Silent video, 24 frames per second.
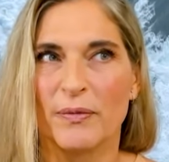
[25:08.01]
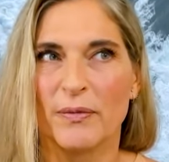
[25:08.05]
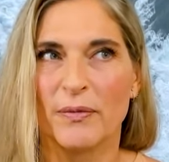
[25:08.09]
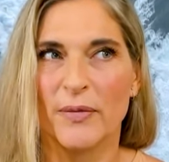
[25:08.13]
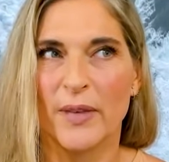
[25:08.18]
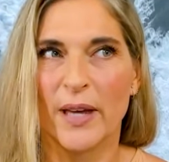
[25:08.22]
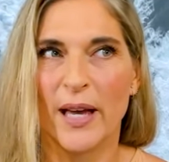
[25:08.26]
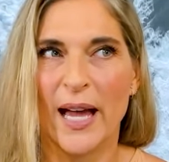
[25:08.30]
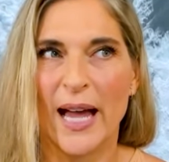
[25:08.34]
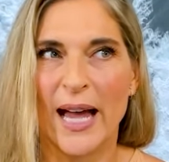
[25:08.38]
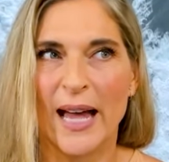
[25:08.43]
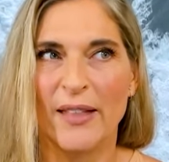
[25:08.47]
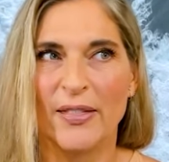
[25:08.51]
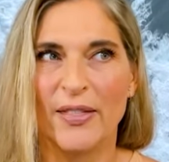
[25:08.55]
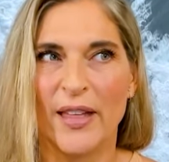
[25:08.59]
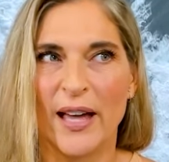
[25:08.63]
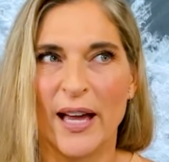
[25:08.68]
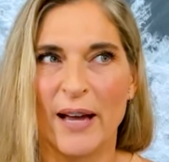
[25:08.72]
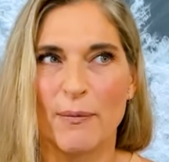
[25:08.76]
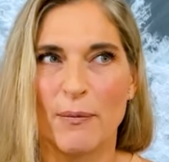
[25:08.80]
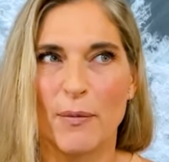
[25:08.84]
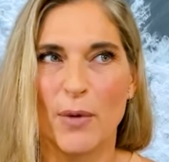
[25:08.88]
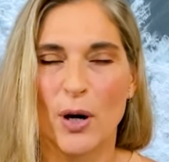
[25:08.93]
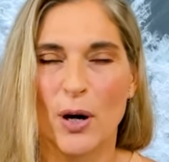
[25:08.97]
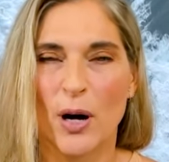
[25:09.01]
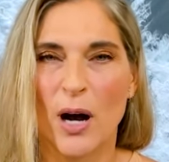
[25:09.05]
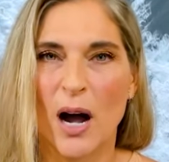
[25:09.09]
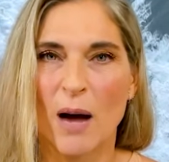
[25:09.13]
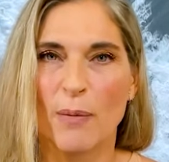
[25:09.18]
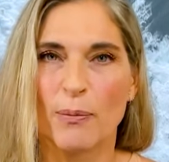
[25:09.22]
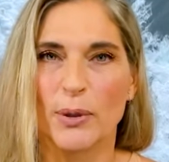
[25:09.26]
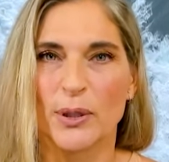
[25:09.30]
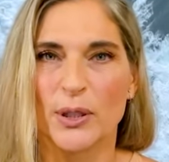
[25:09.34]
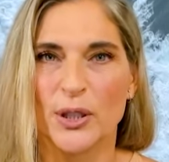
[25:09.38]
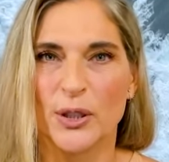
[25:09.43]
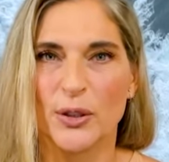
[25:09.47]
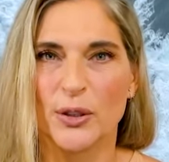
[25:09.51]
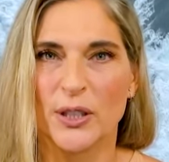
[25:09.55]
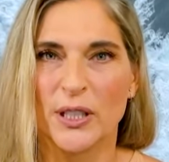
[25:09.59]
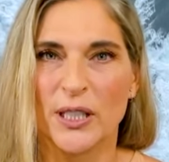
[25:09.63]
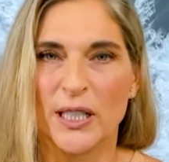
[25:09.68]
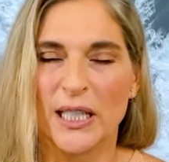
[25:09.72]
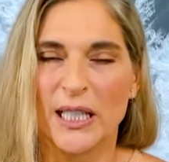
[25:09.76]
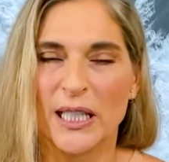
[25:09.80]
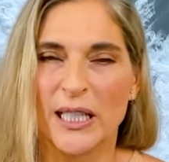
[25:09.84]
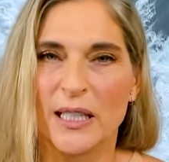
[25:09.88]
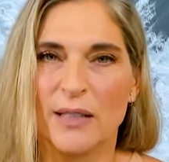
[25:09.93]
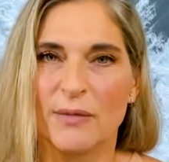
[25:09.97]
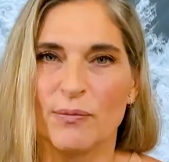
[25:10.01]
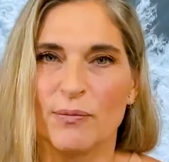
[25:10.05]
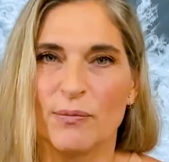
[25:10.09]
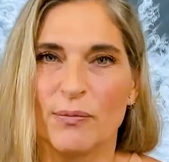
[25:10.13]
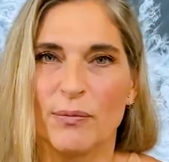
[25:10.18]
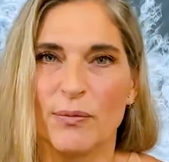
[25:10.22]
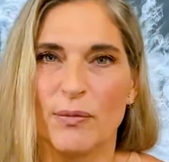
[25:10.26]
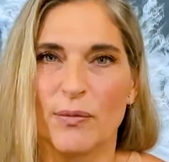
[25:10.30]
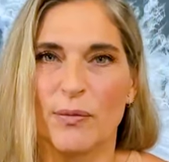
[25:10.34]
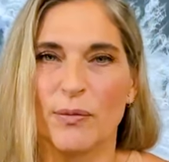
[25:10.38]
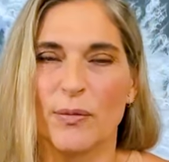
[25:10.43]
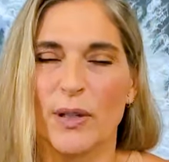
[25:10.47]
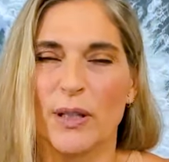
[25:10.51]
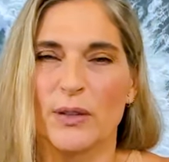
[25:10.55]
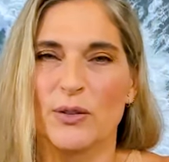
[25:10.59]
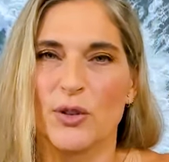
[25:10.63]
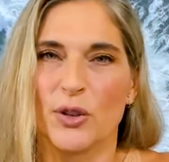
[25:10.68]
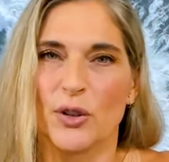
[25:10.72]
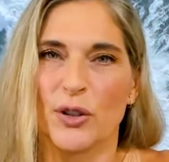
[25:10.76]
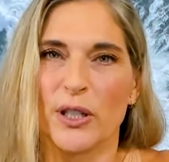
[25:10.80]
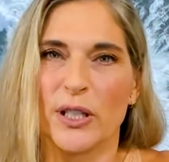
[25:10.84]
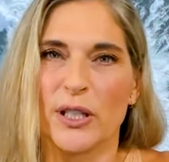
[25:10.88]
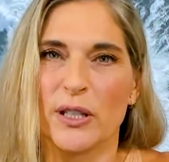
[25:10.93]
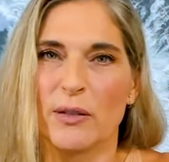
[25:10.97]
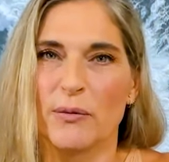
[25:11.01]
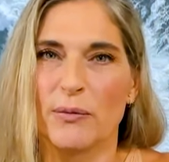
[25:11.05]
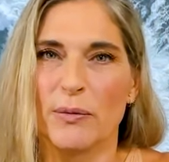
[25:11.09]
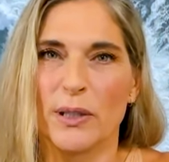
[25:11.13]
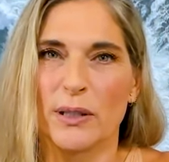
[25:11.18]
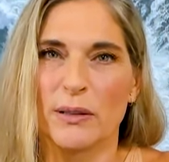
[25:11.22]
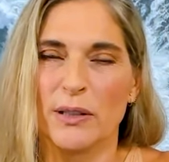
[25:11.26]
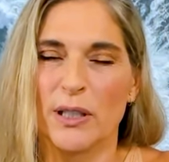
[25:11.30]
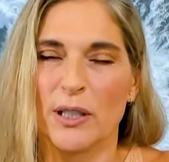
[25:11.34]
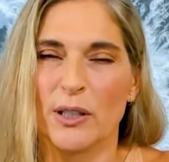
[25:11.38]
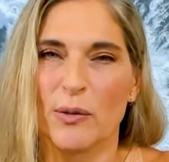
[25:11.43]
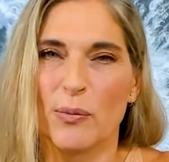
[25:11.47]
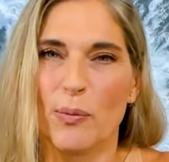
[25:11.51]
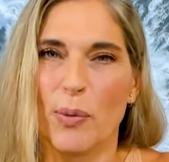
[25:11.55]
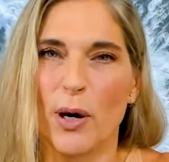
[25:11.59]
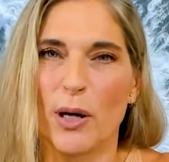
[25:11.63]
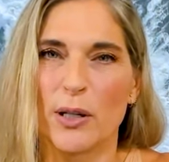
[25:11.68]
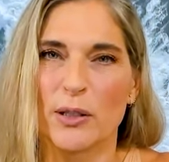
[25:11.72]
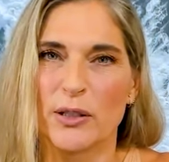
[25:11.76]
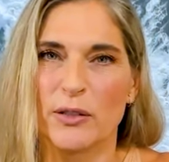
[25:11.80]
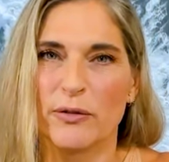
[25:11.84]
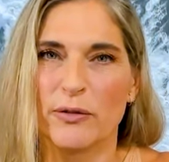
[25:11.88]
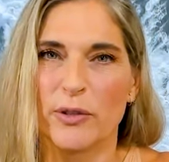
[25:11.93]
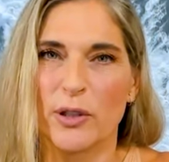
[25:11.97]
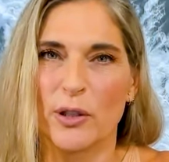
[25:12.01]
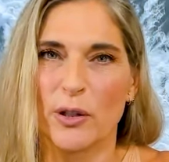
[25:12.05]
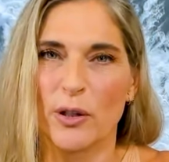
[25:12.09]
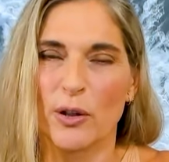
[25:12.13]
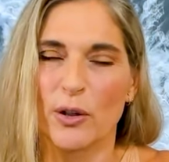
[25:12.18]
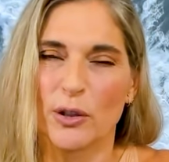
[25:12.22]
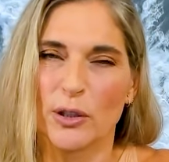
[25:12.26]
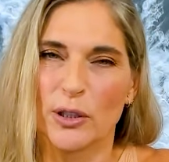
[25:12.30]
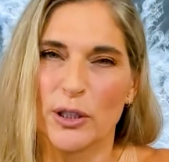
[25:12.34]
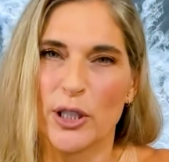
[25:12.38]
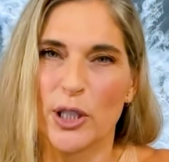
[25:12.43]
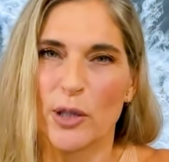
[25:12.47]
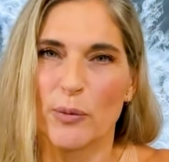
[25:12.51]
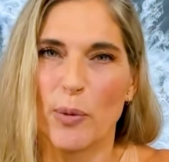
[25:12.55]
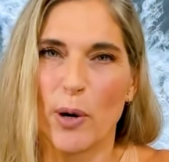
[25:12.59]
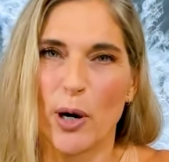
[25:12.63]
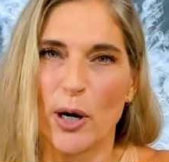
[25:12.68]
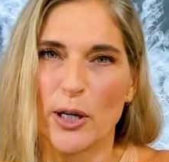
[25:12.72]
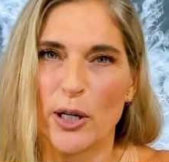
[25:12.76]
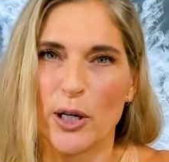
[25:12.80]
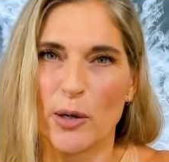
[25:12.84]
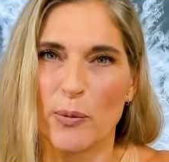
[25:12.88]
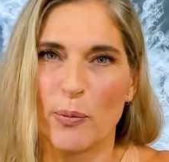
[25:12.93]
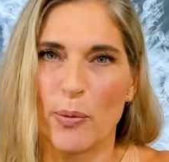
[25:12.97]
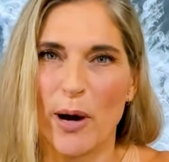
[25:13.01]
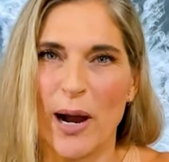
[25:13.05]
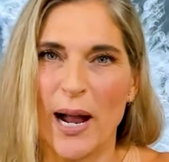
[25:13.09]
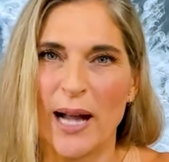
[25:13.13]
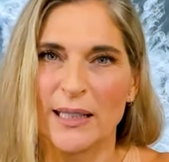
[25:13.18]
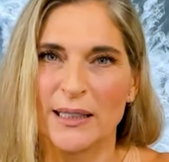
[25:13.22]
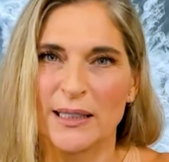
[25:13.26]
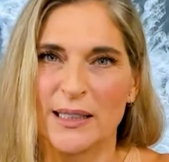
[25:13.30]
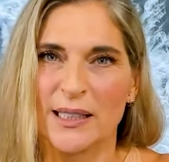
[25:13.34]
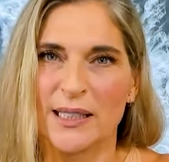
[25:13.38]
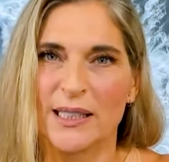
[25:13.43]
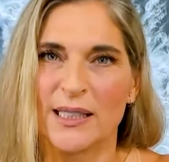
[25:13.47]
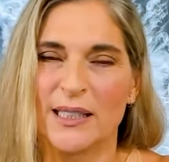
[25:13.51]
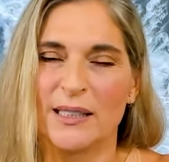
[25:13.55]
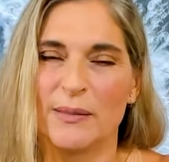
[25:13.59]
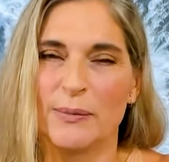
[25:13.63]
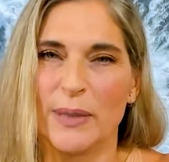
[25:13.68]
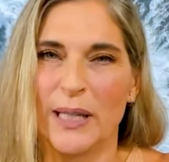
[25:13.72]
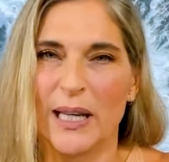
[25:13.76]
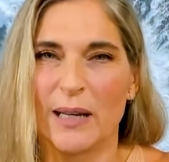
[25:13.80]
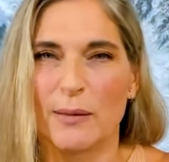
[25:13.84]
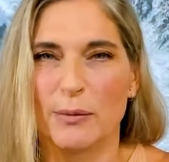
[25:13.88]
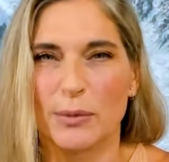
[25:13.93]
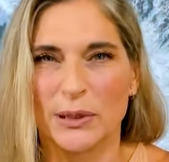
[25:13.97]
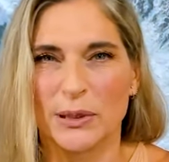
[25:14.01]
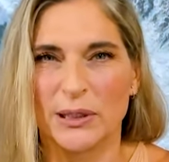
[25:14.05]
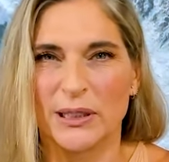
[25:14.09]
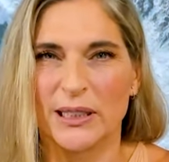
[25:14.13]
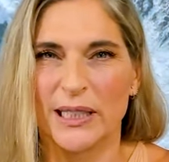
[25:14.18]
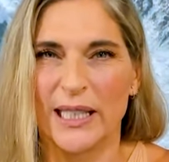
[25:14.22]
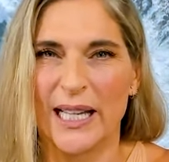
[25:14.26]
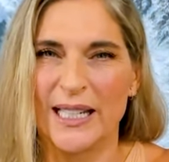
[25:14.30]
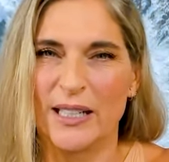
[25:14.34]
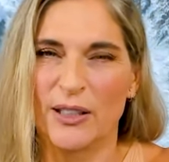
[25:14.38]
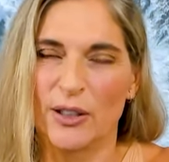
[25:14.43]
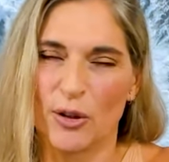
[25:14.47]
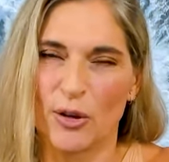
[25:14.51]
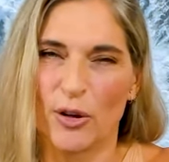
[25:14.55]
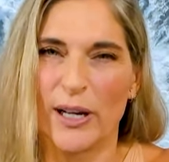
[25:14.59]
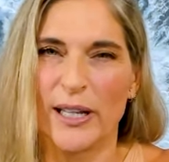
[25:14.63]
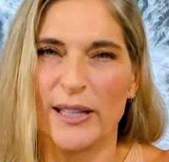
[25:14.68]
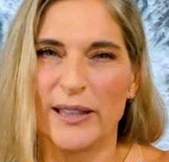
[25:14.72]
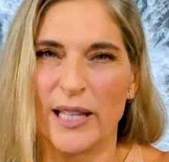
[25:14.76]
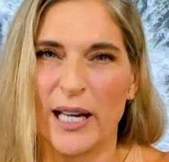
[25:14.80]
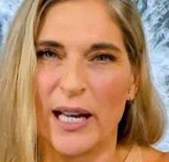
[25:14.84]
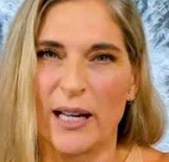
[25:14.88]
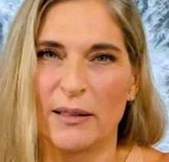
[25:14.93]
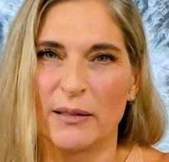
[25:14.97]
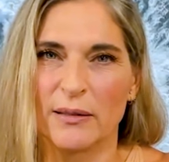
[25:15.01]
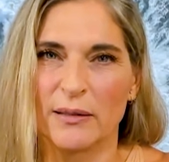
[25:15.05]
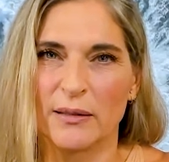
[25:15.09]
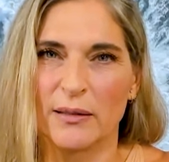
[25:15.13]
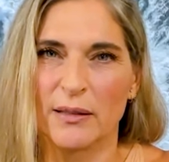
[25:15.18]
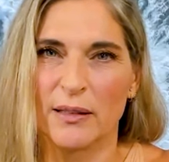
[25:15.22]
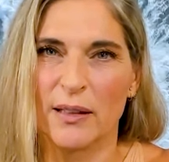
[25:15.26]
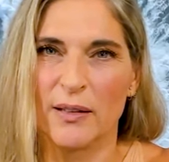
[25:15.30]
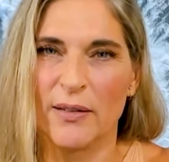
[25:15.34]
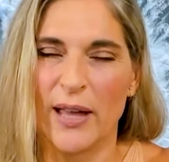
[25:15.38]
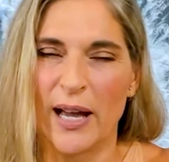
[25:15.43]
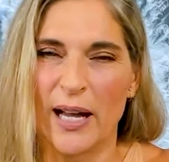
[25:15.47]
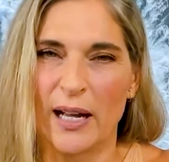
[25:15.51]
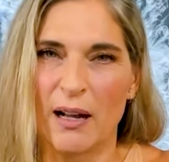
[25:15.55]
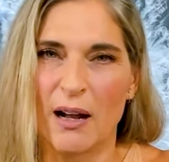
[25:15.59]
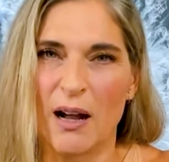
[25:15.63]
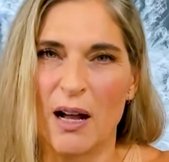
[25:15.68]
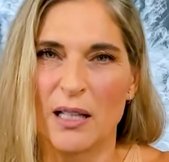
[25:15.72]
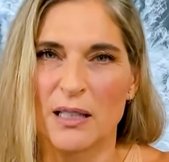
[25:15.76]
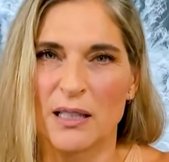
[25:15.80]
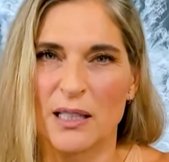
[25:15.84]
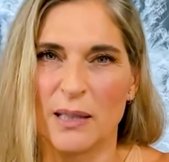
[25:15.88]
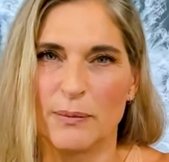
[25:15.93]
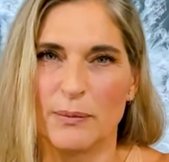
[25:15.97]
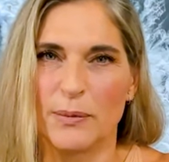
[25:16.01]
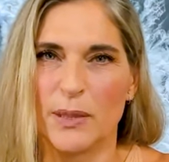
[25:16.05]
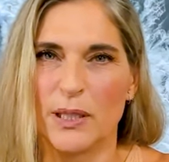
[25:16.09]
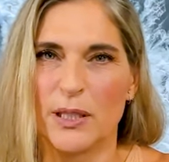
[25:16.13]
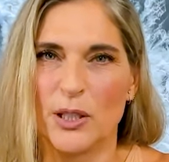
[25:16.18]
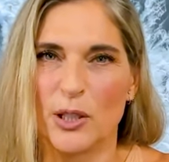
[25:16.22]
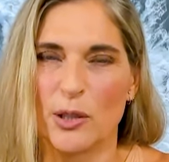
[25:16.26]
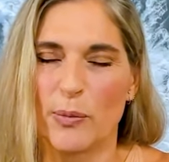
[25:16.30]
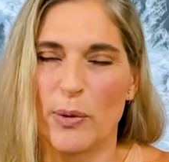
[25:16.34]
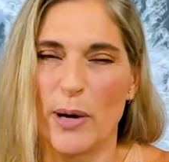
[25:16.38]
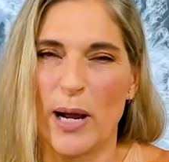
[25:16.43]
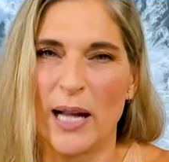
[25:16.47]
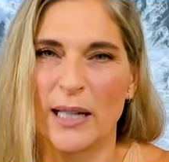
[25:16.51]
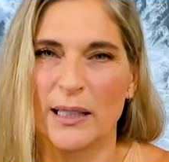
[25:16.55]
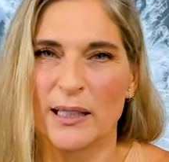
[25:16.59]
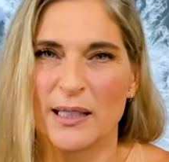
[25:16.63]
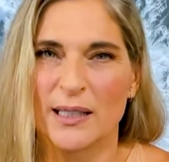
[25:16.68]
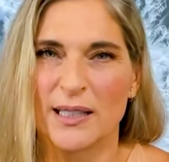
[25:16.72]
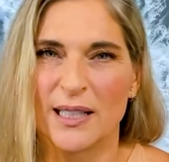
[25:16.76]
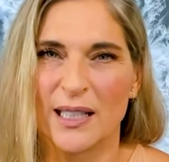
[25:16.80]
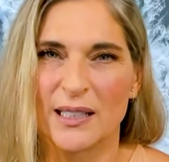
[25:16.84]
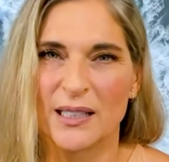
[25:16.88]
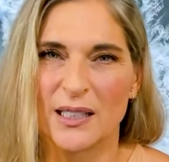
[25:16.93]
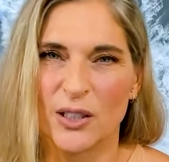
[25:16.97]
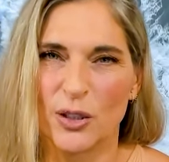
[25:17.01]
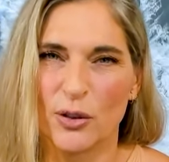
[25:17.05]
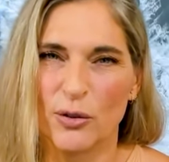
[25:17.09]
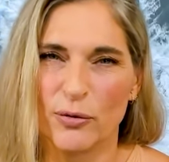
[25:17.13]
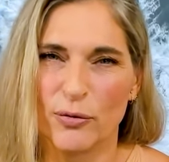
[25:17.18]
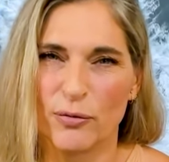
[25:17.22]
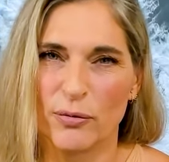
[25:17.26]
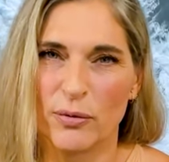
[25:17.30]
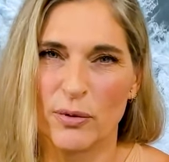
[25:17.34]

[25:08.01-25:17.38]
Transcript: had that opportunity during the you know parts of your earlier part of your practice to be able to integrate that that concept into your practice that's so